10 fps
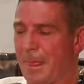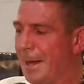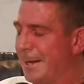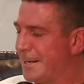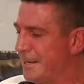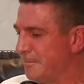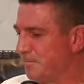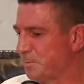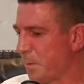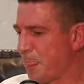
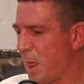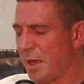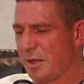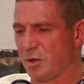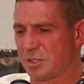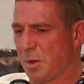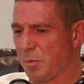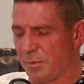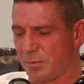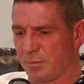And I just
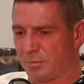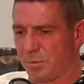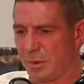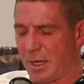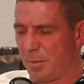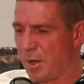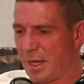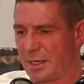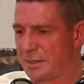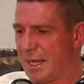remember
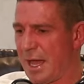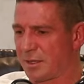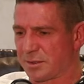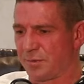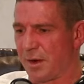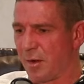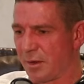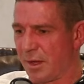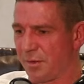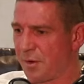being at his house and
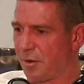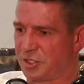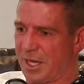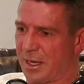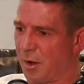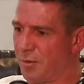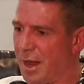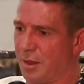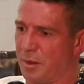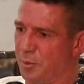throwing Jacko
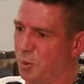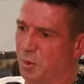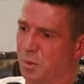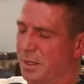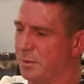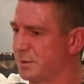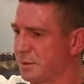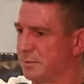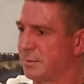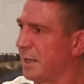around in the pool when he
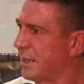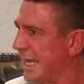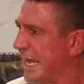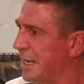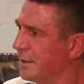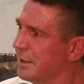was a kid.